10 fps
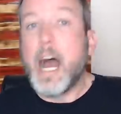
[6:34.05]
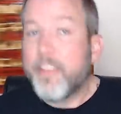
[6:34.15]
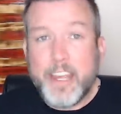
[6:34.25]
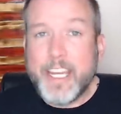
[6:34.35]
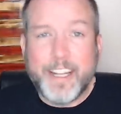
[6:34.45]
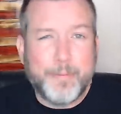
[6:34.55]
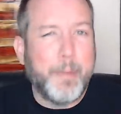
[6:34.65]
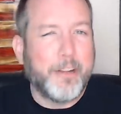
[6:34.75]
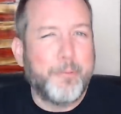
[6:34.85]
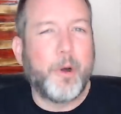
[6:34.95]
I think it's
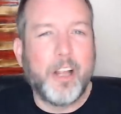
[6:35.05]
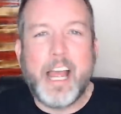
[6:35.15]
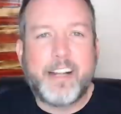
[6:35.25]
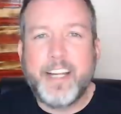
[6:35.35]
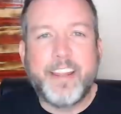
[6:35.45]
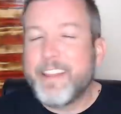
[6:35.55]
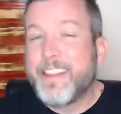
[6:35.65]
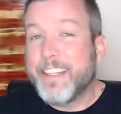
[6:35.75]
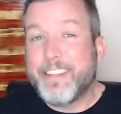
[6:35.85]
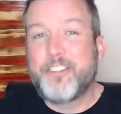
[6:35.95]
much more likely that
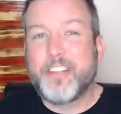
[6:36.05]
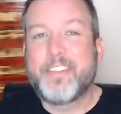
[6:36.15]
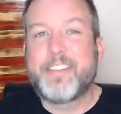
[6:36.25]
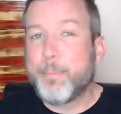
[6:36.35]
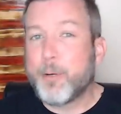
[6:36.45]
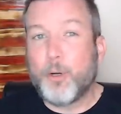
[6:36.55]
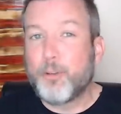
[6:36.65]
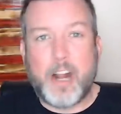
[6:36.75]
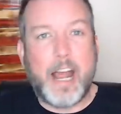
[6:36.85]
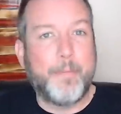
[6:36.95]
this is just typical
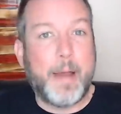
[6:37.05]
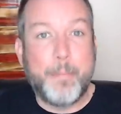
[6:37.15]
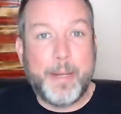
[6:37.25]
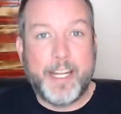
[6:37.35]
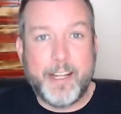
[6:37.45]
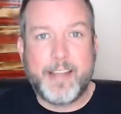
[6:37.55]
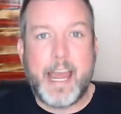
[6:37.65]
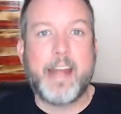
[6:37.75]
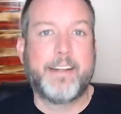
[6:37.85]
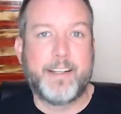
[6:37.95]
drive-by media
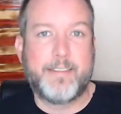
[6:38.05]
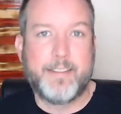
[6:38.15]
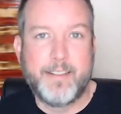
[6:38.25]
tactics.